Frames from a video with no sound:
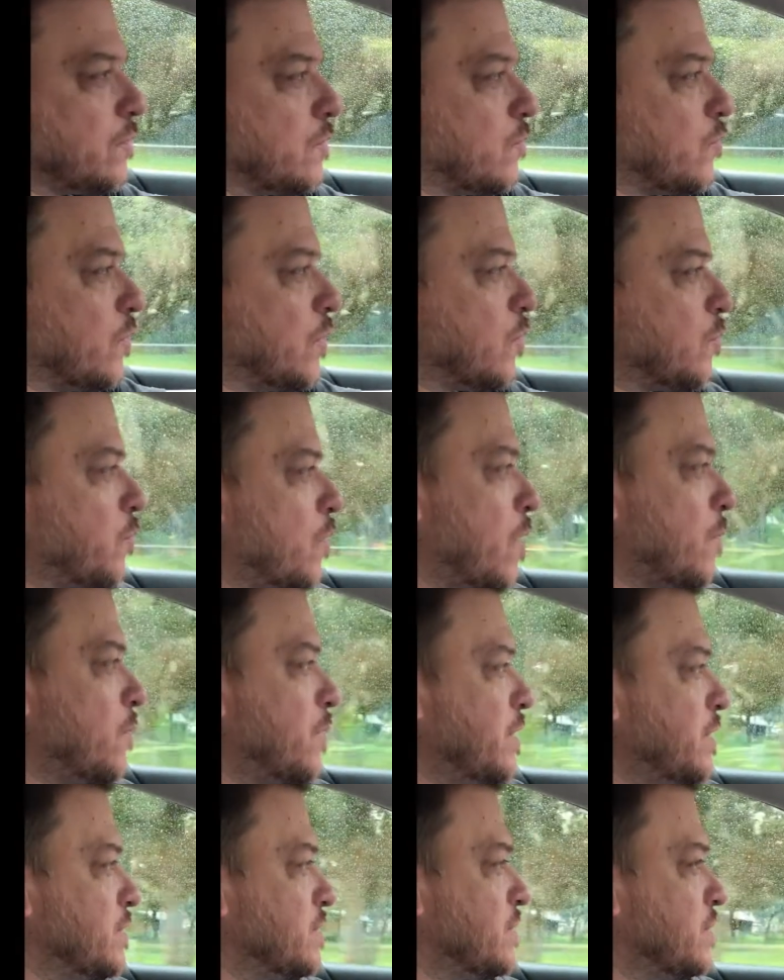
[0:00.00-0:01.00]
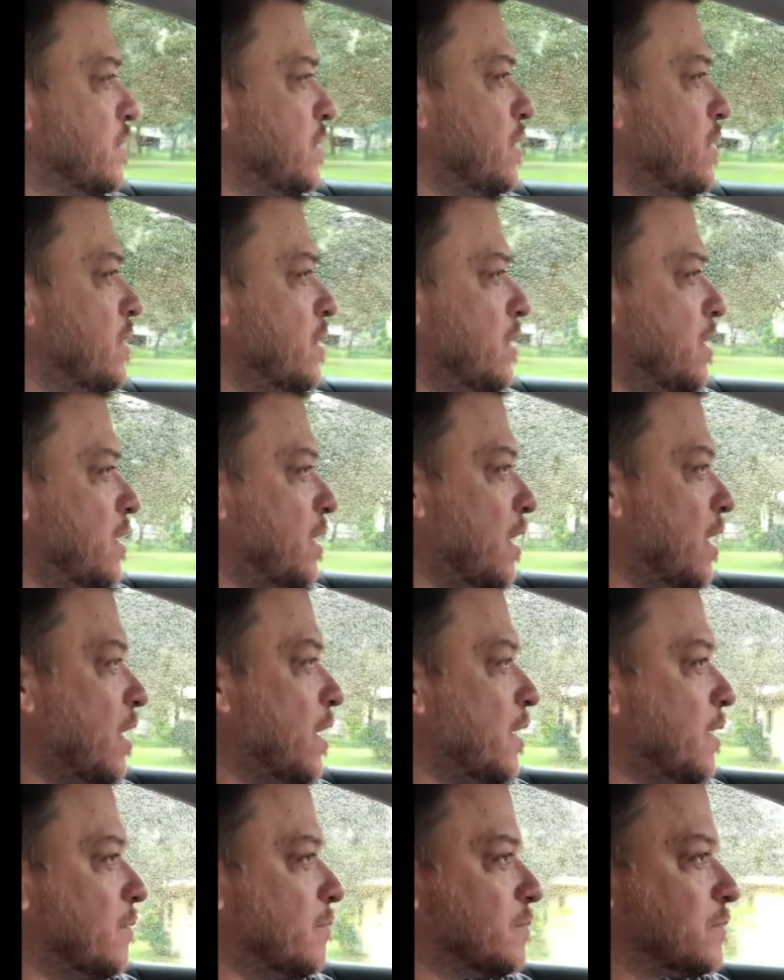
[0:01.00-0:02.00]
rental properties.
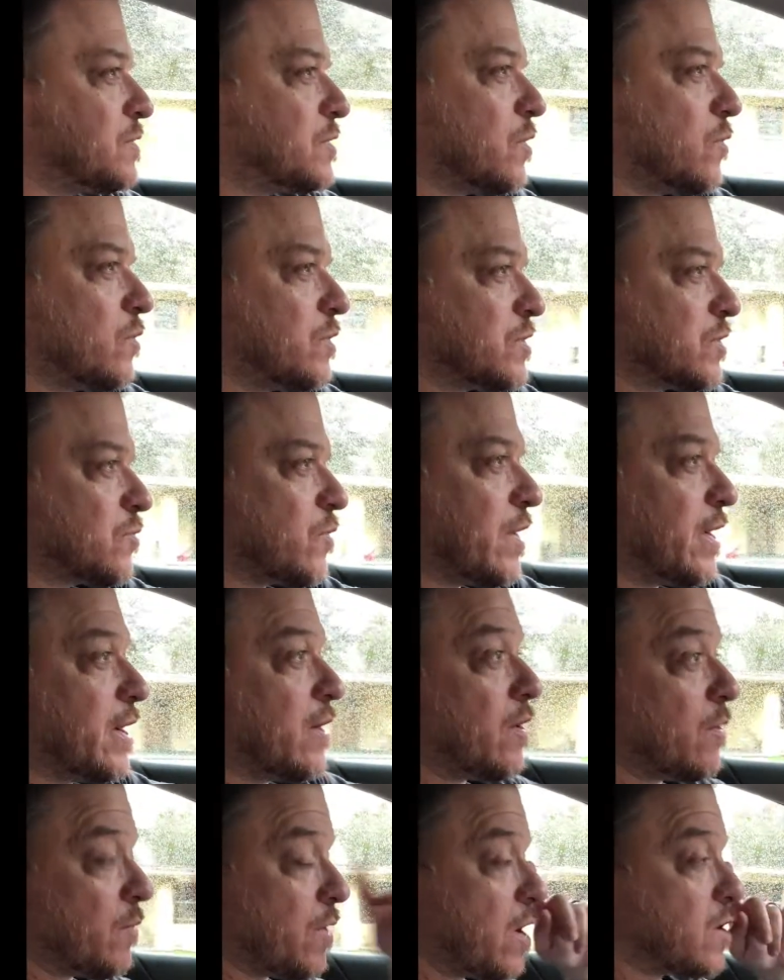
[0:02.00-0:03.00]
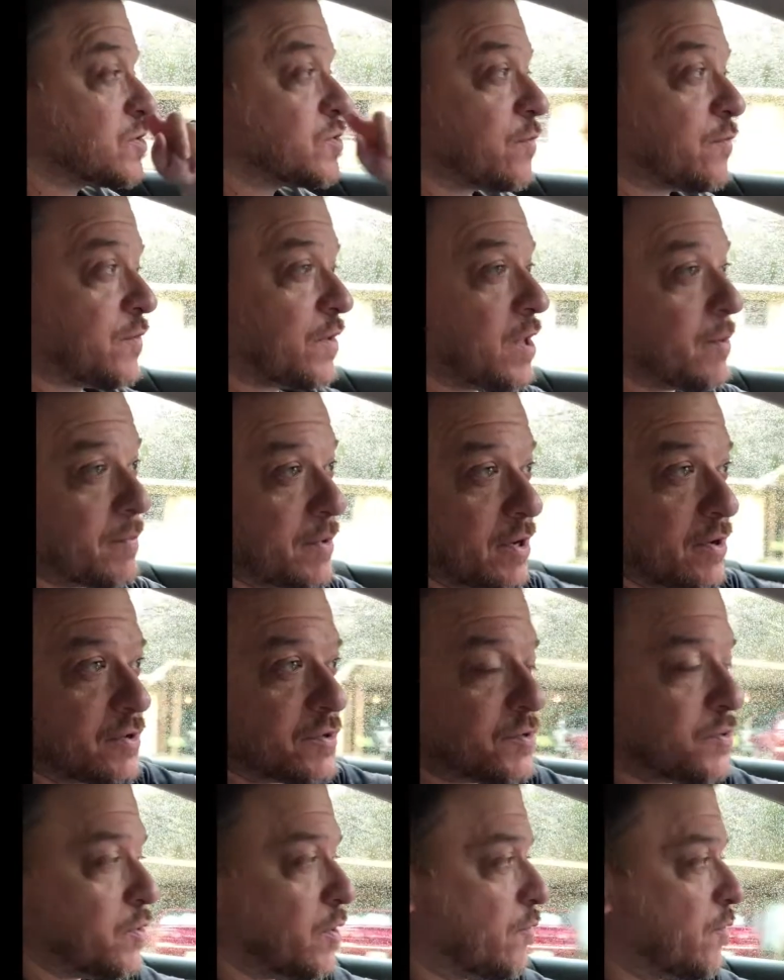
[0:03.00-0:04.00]
So it's a great area. And we also flip here
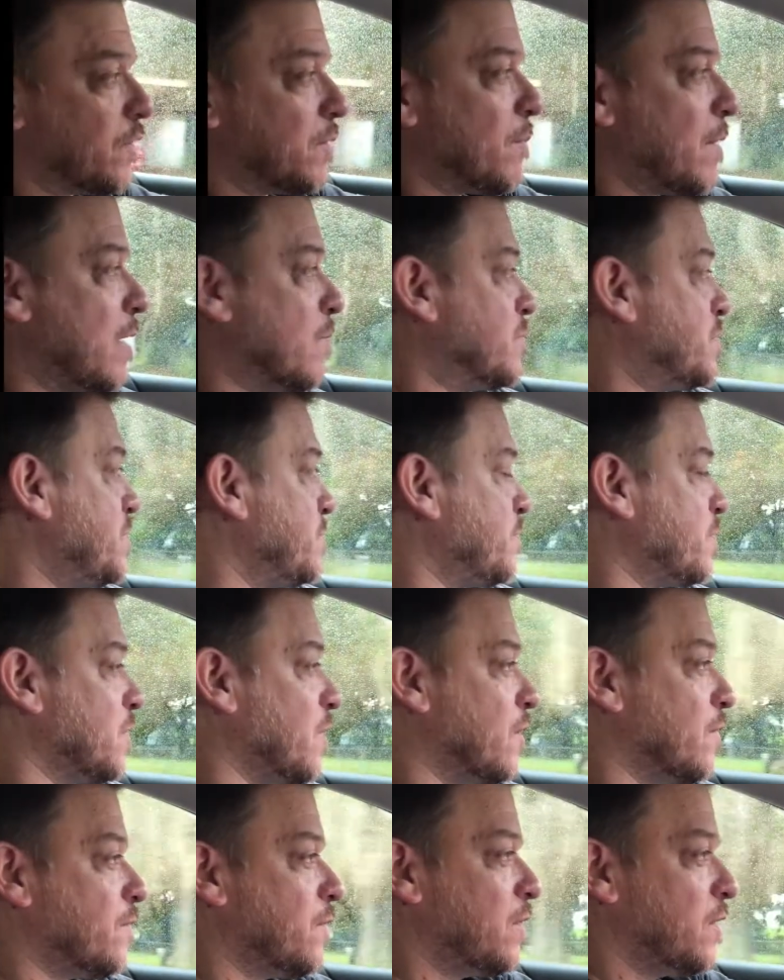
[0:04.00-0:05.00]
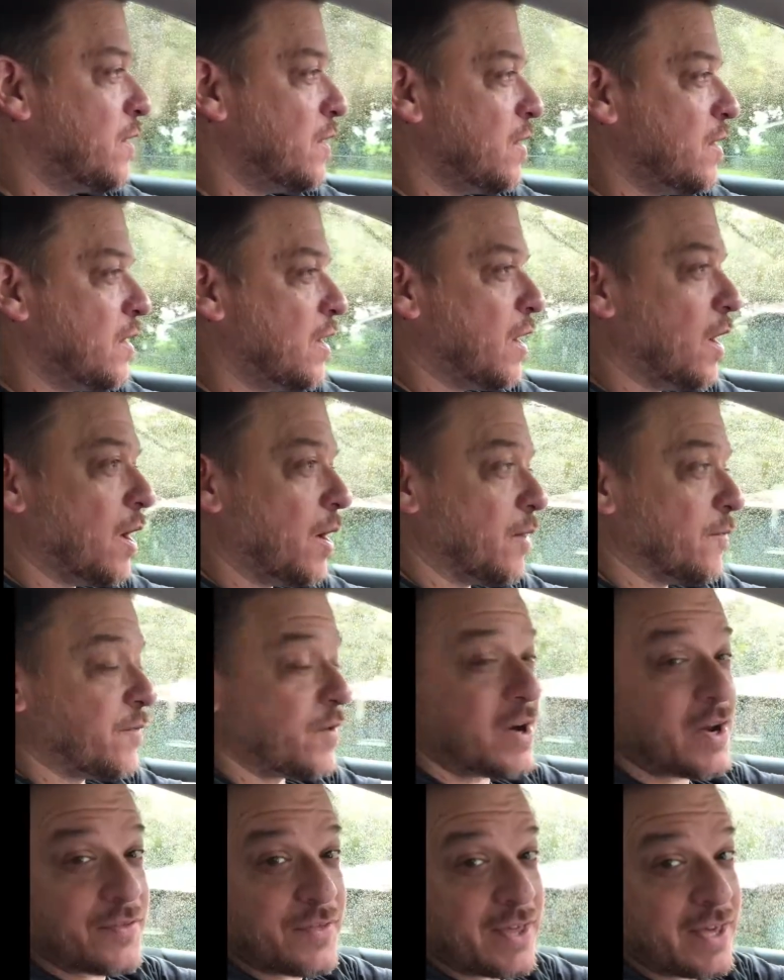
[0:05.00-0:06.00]
too, if we can buy them cheap enough.
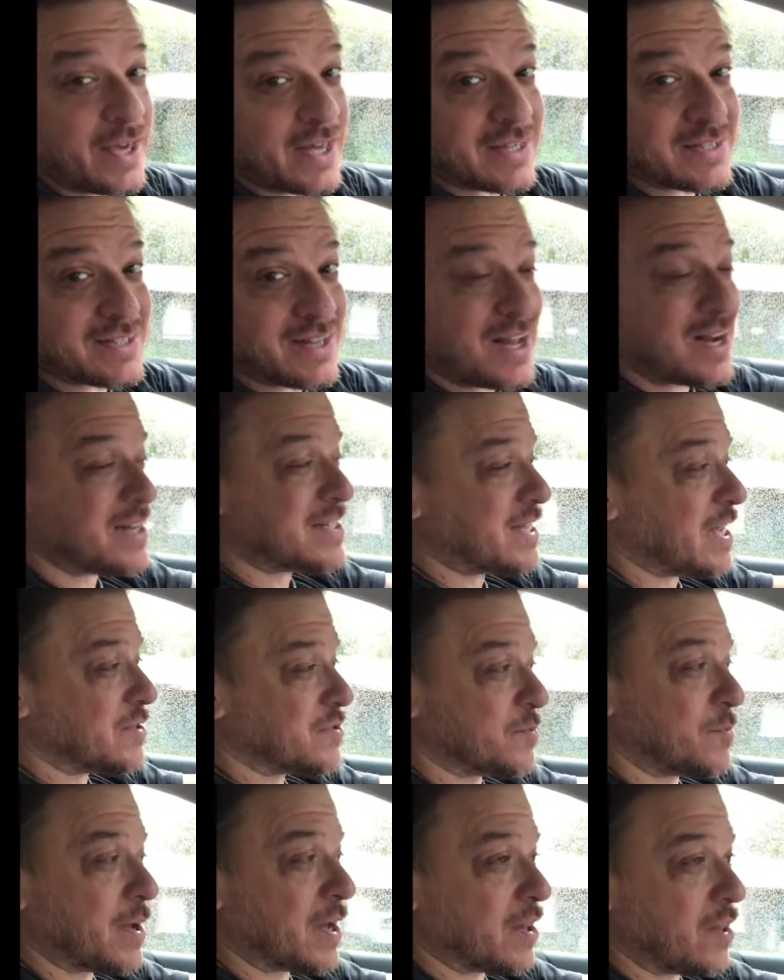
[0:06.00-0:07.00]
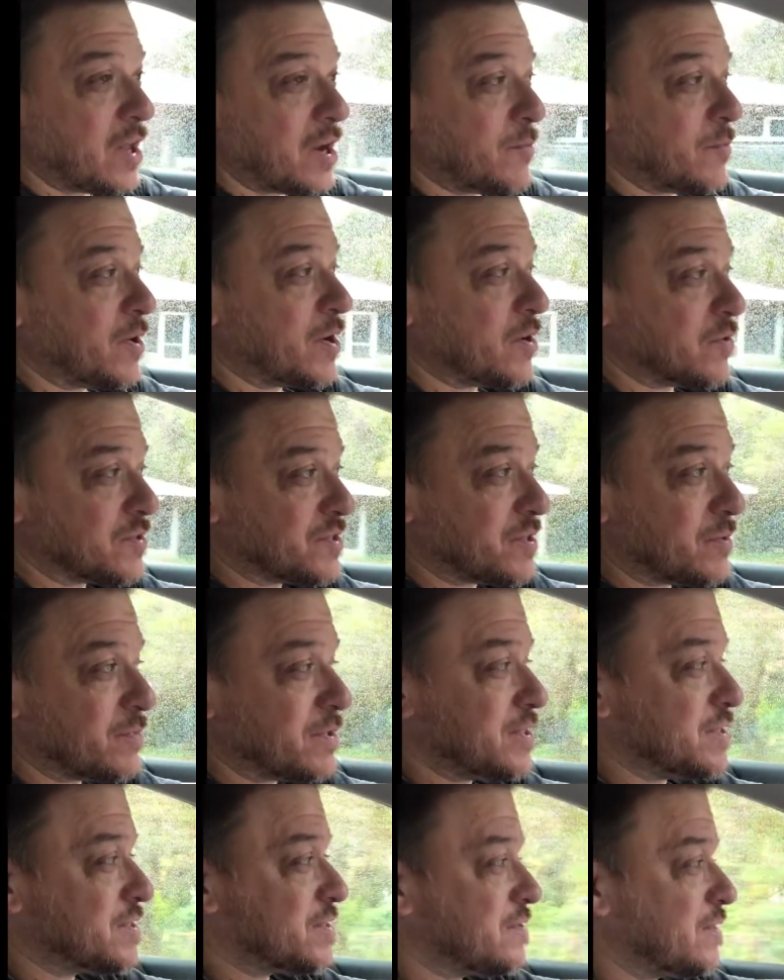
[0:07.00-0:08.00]
Funny thing is, a lot of times we make a lot of money on some of
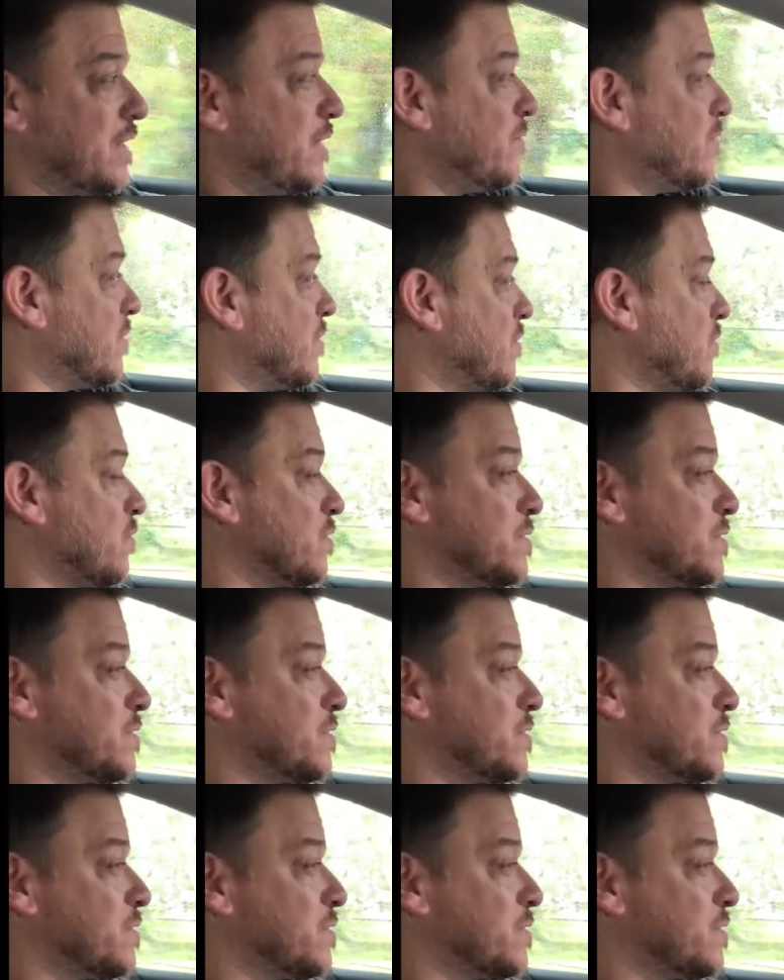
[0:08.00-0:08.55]
these even little